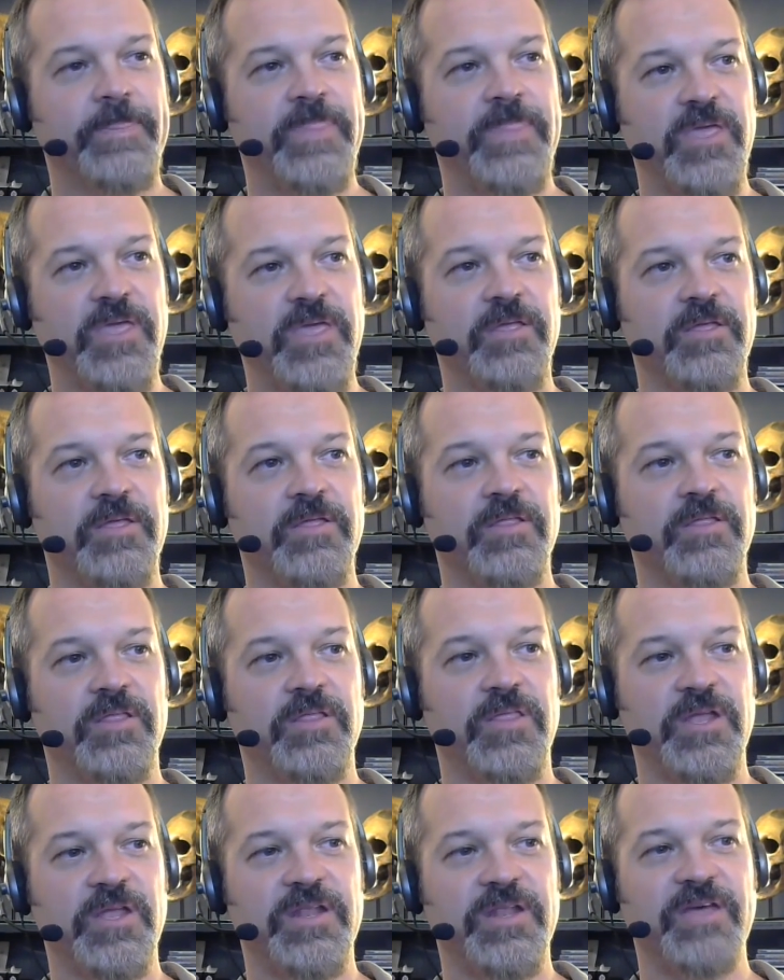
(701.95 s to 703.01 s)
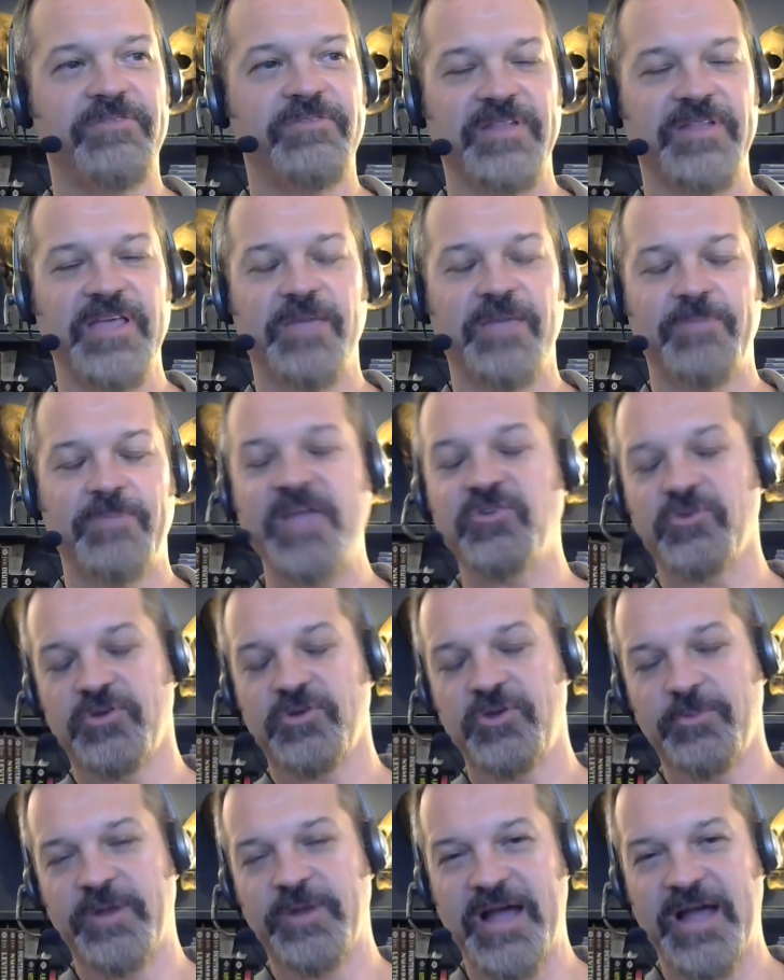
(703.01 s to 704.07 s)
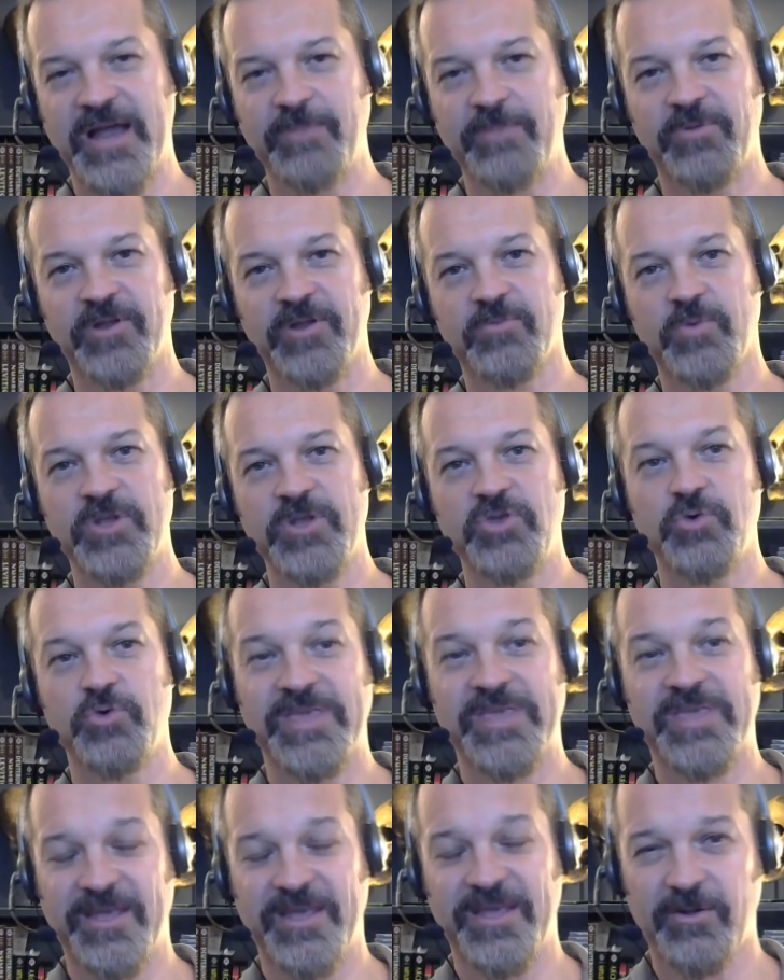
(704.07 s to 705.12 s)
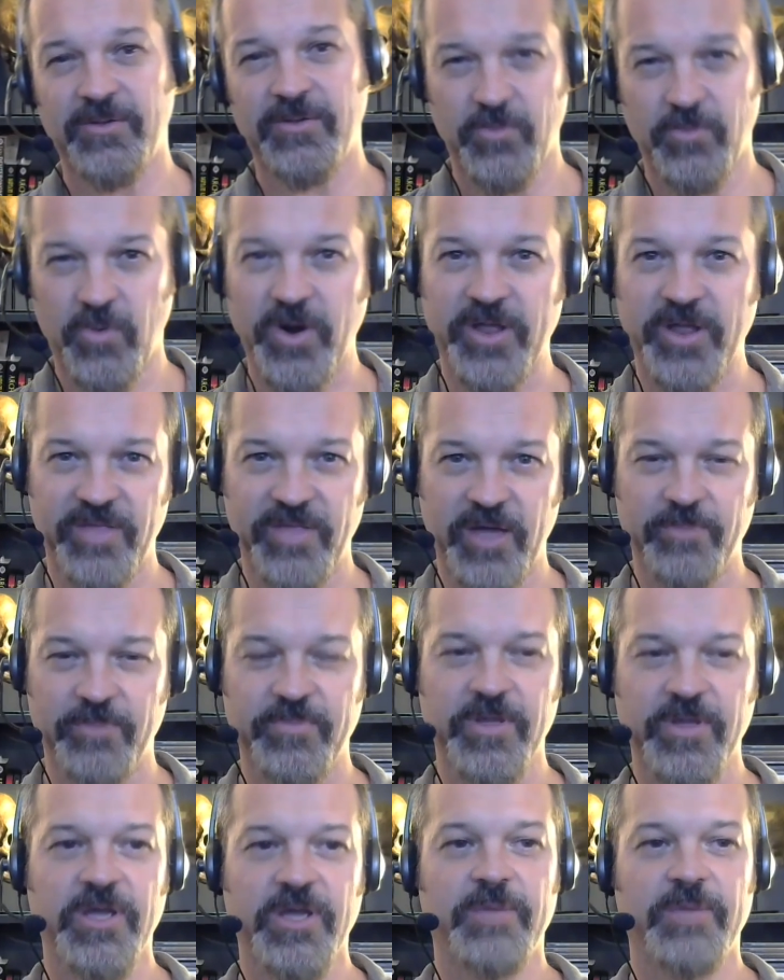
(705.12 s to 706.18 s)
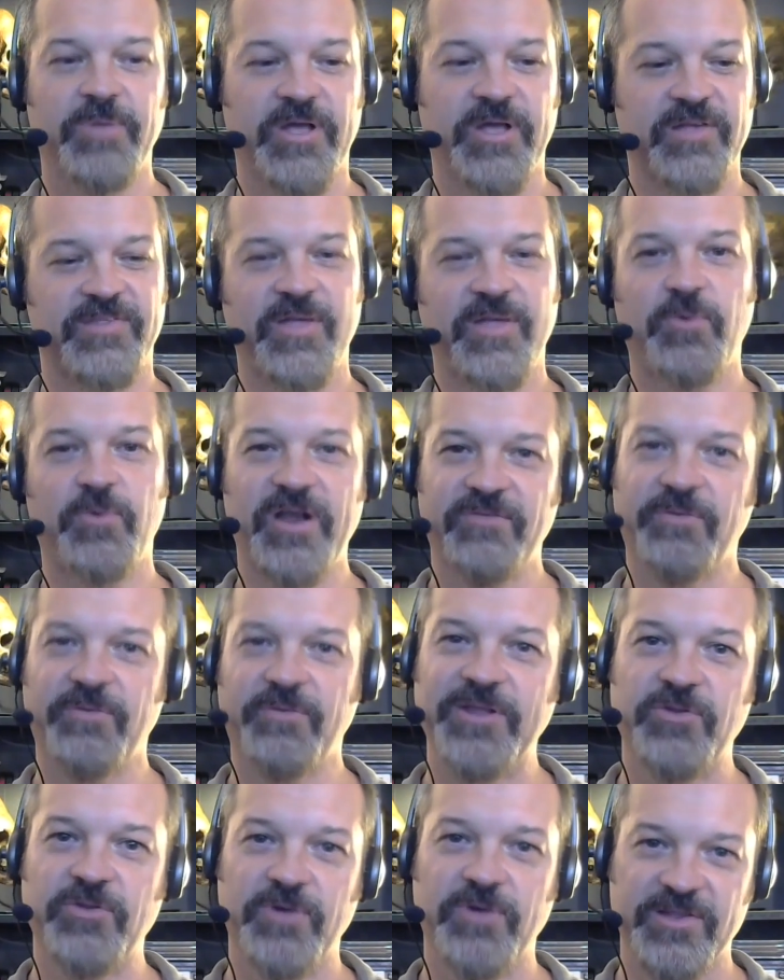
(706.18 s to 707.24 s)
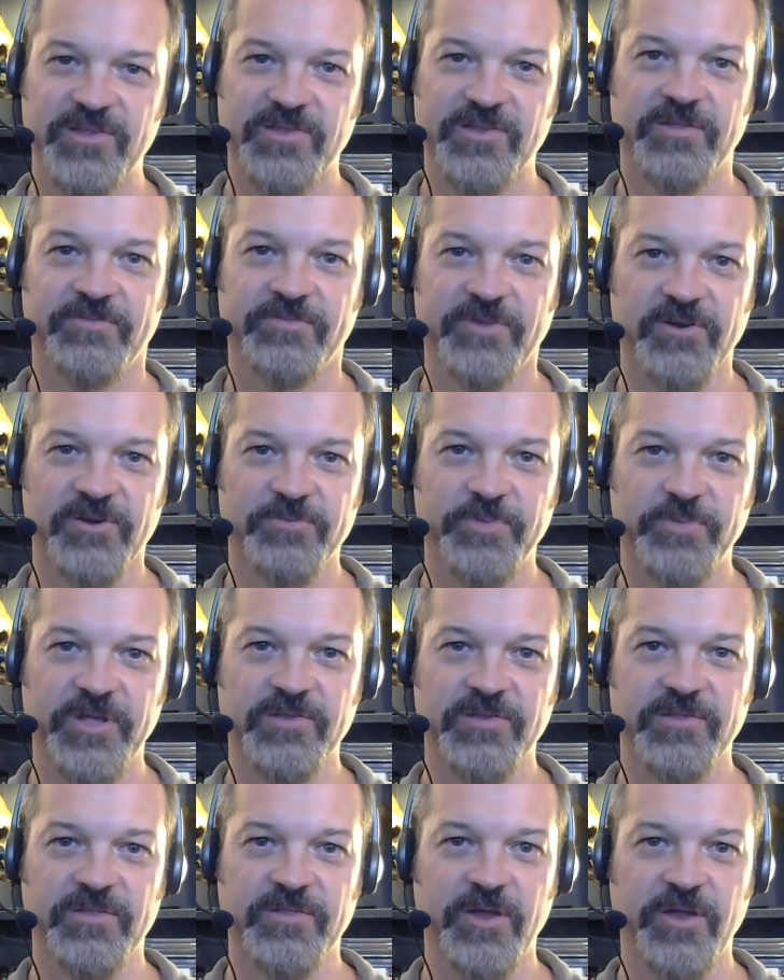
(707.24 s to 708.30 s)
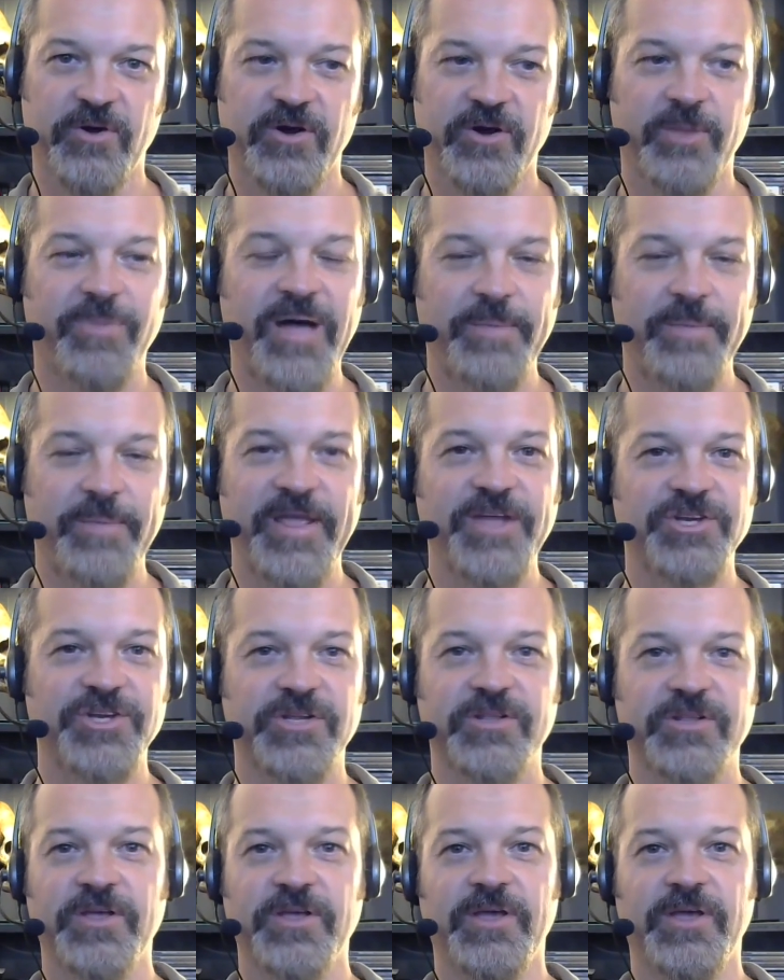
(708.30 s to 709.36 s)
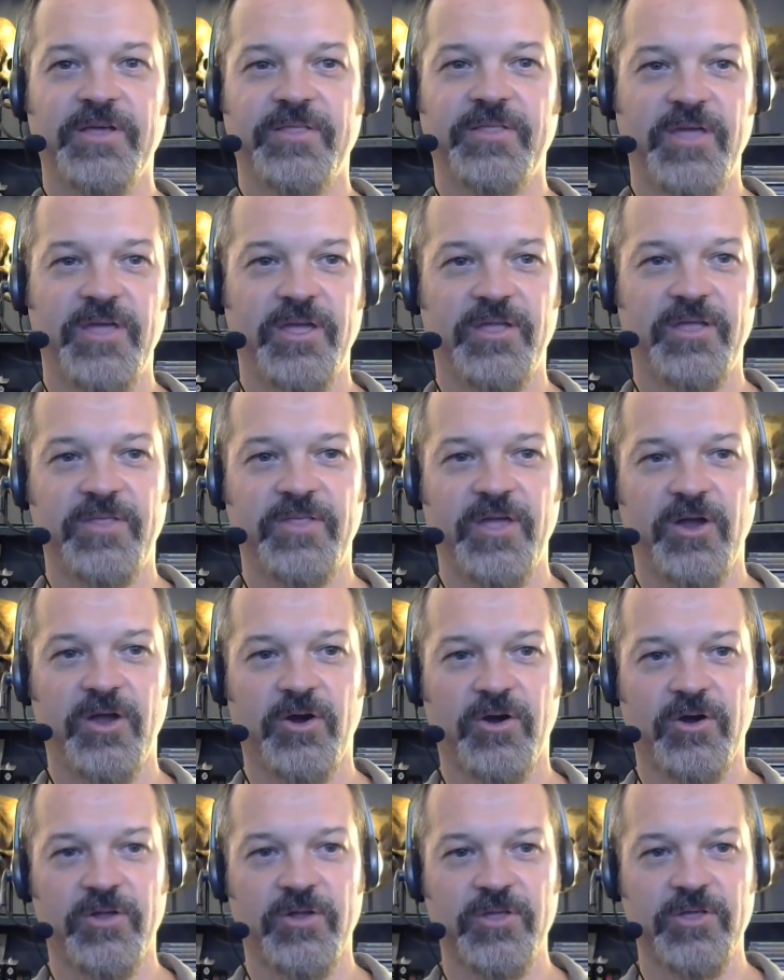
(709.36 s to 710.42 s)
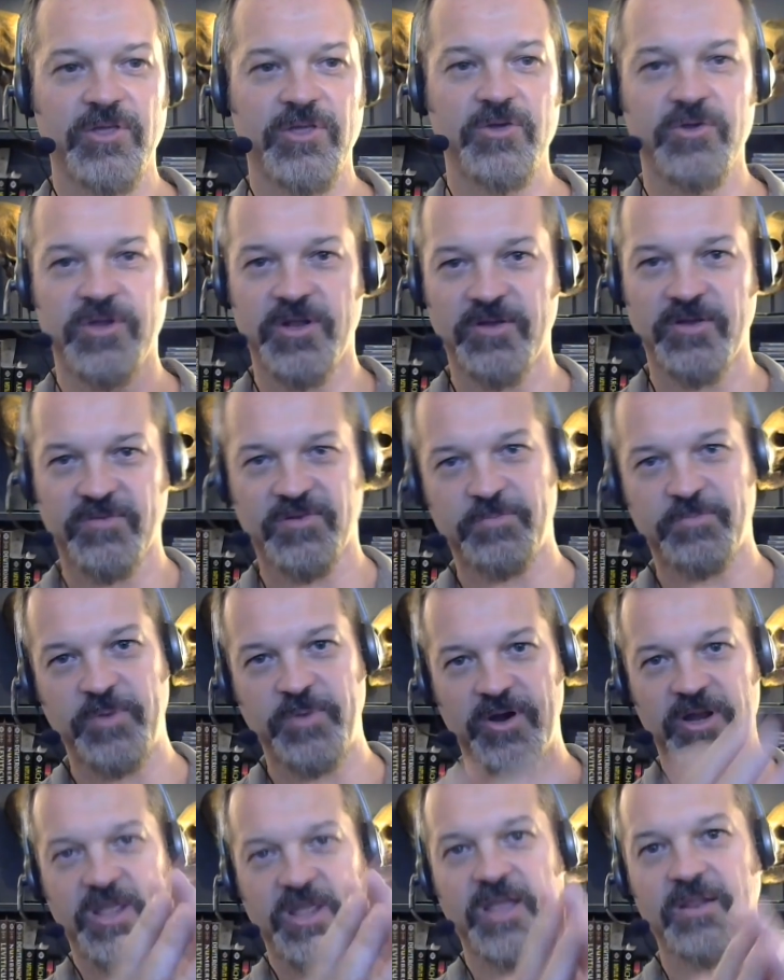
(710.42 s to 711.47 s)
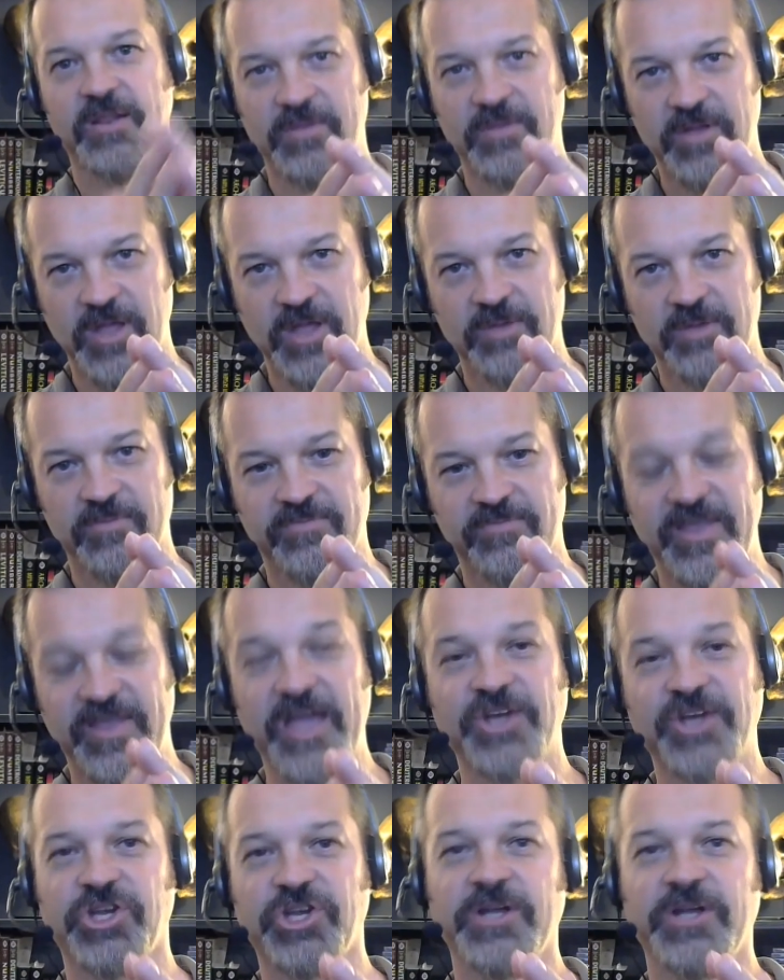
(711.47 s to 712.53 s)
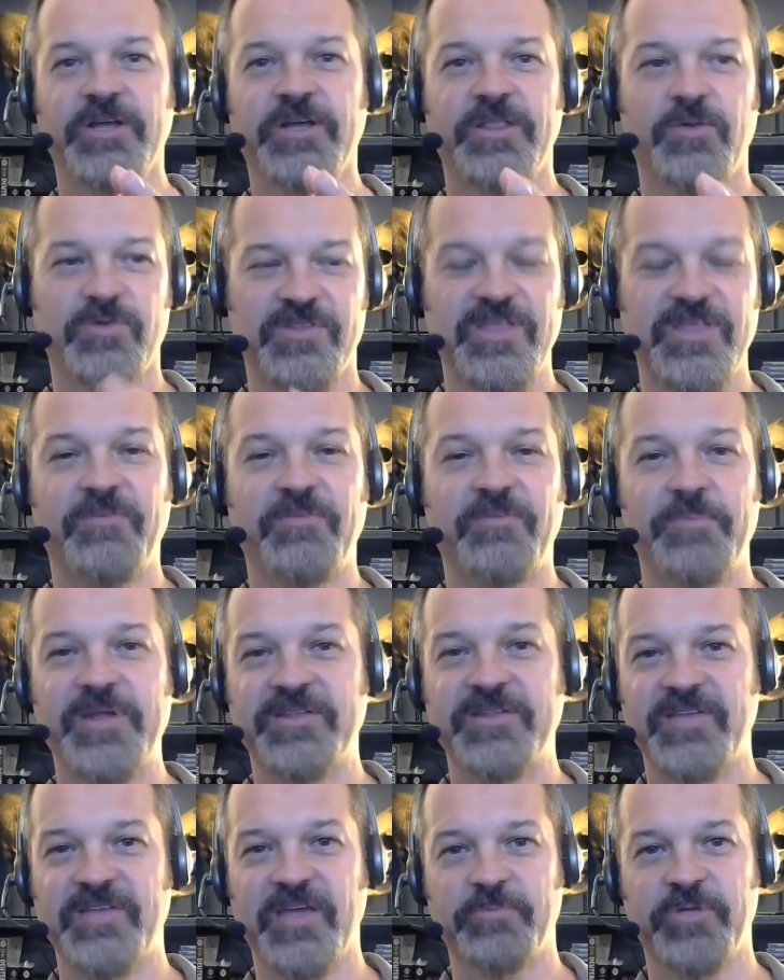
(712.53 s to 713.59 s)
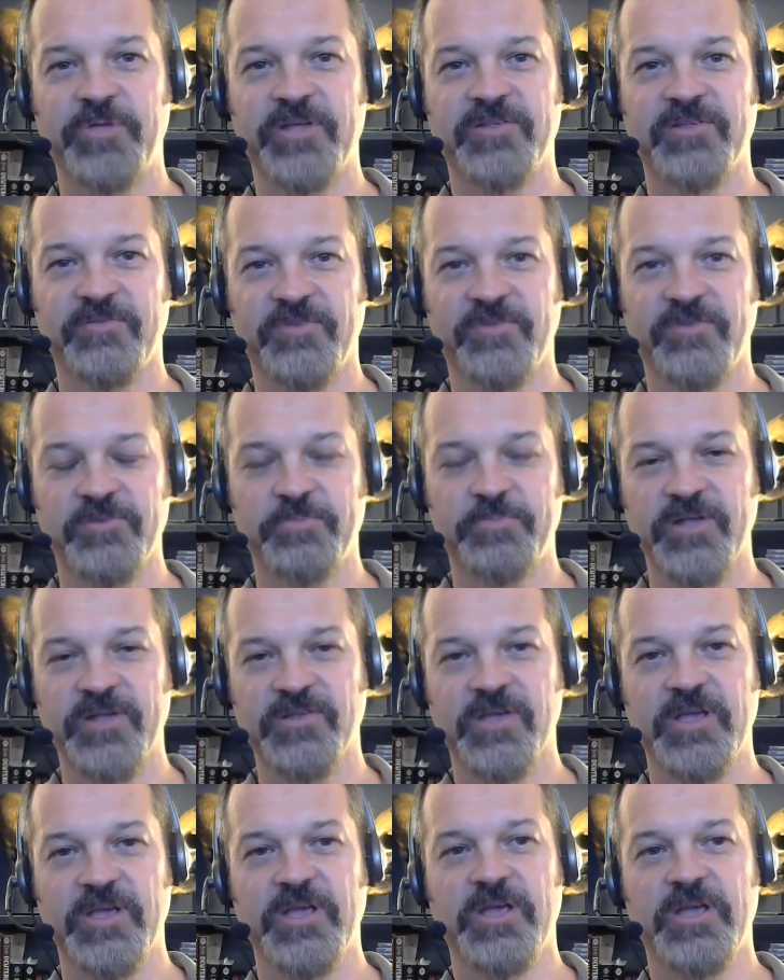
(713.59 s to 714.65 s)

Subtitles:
The Nephilim, angel-human hybrids, when you kill one of them, because they were never meant to exist in the first place. They're an abomination. They are the union of spirit and flesh that was never meant to take place in the first place.